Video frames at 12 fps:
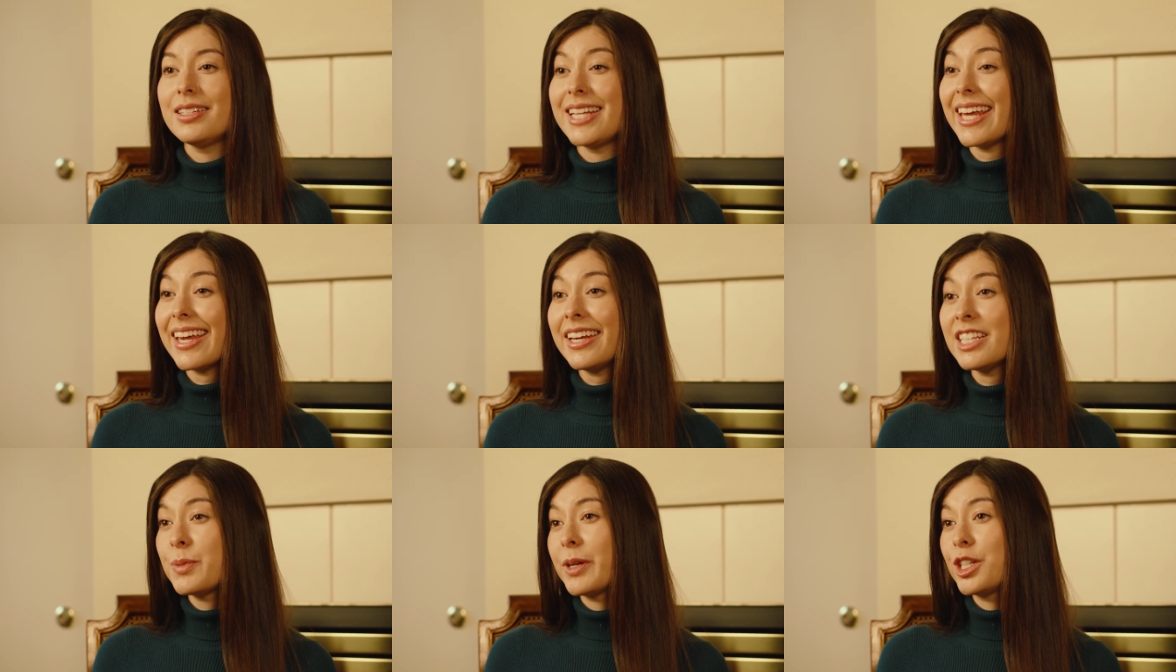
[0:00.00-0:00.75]
Take
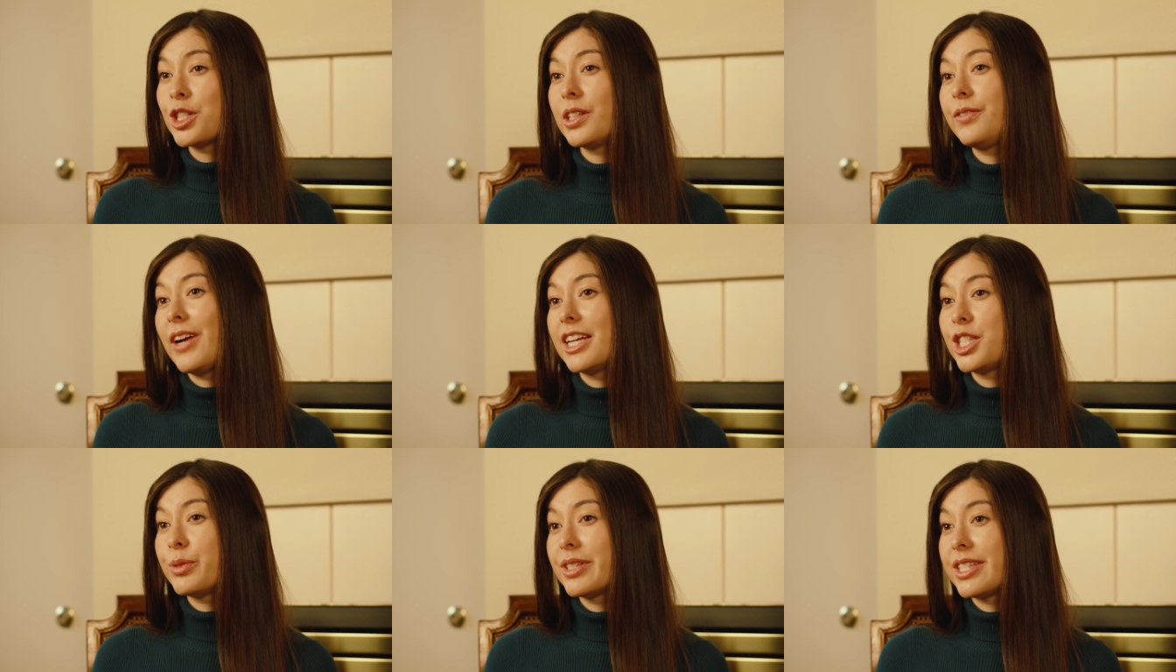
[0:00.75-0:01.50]
any spiritual
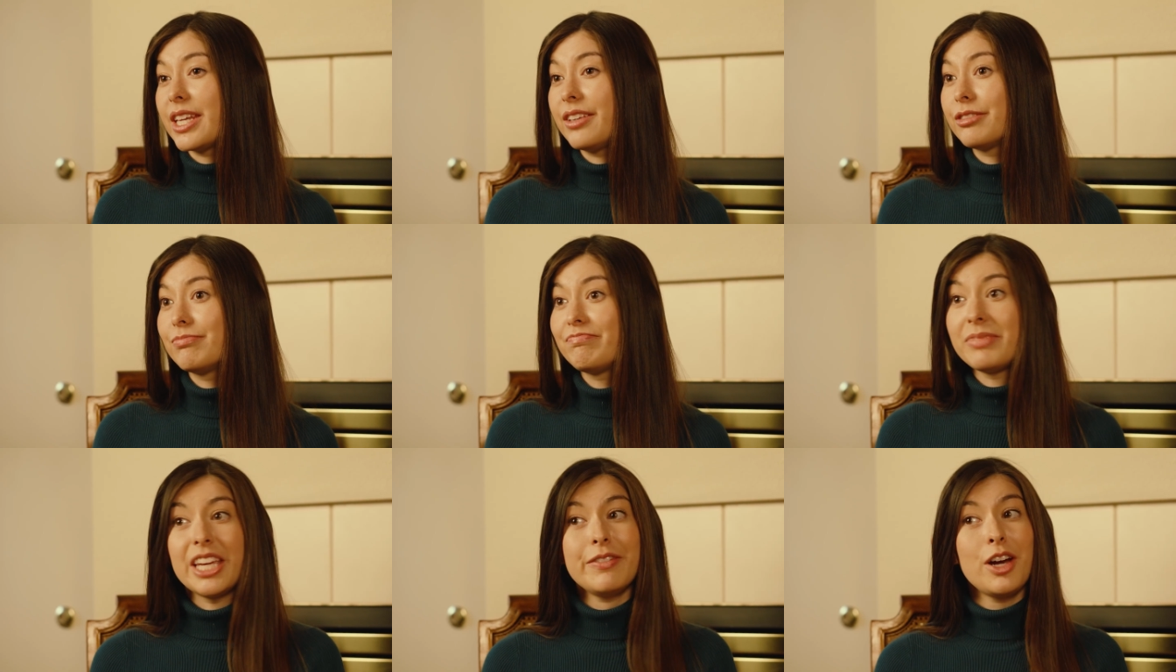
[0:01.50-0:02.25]
advice you receive,
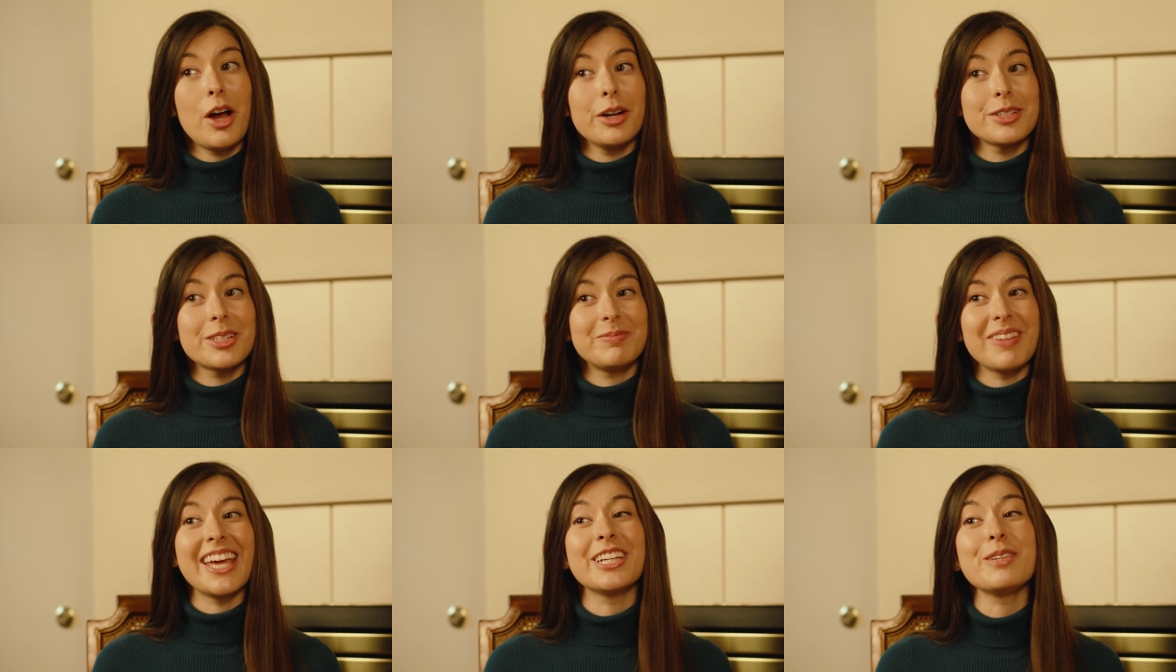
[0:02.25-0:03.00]
even ours,
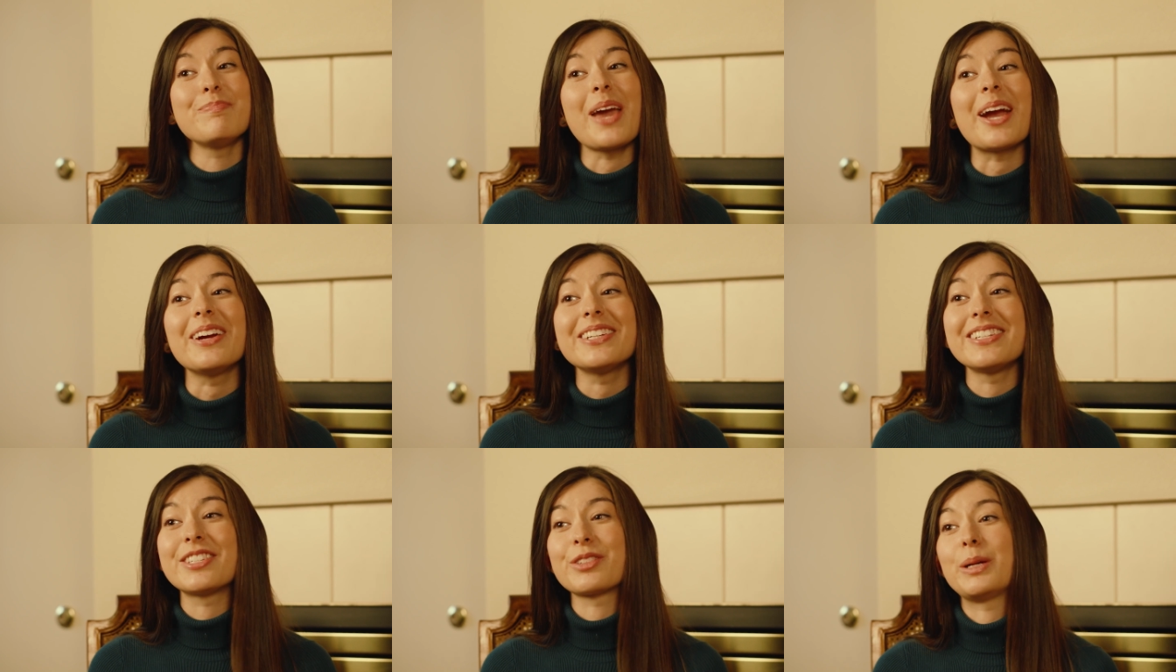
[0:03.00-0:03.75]
and compare
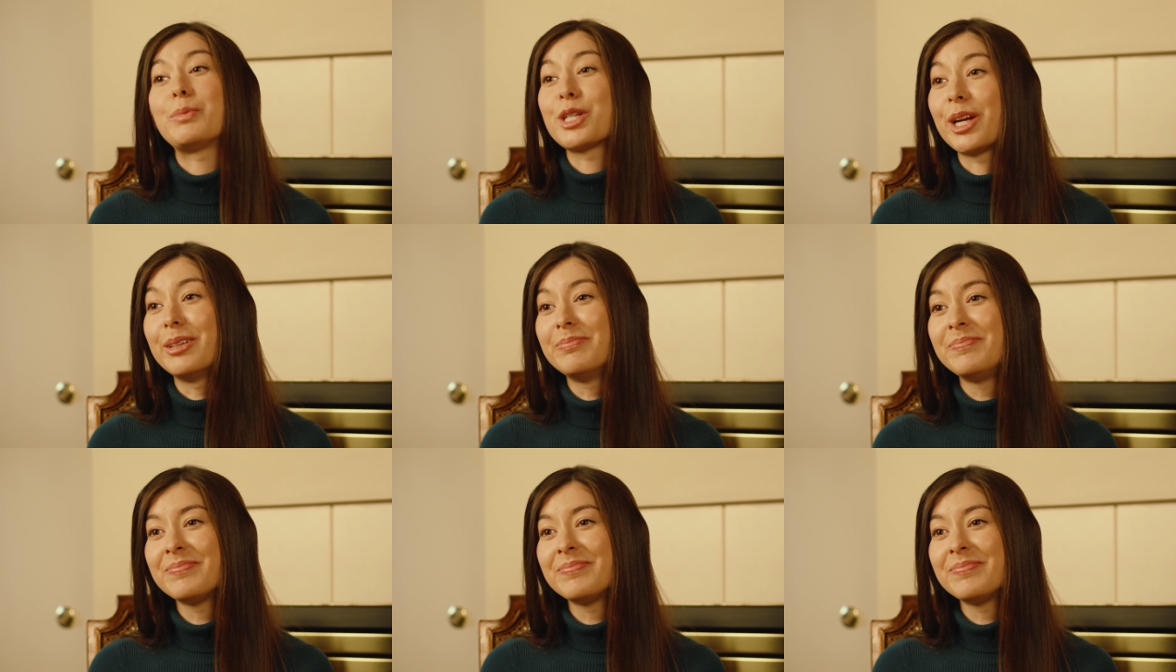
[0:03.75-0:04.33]
it to Scripture.